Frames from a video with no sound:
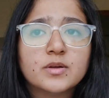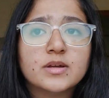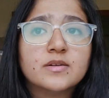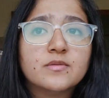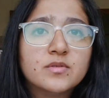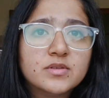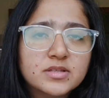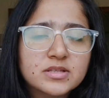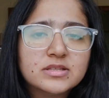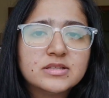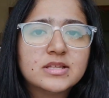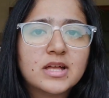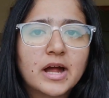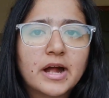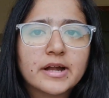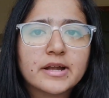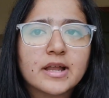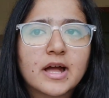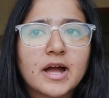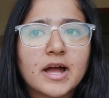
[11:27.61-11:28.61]
Within
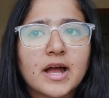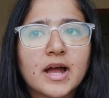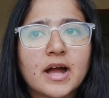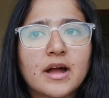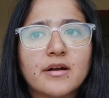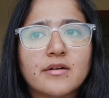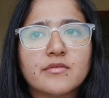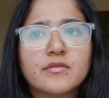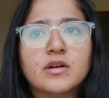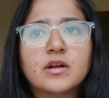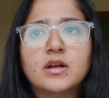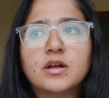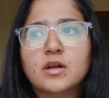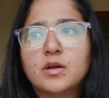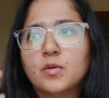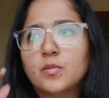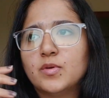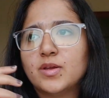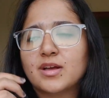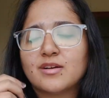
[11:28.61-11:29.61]
that,
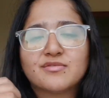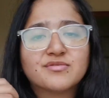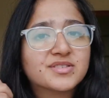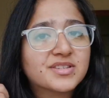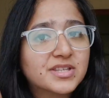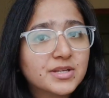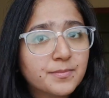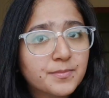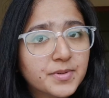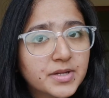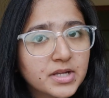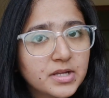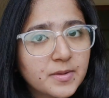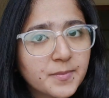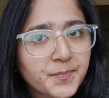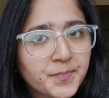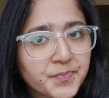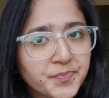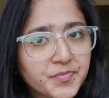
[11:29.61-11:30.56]
we have scripting,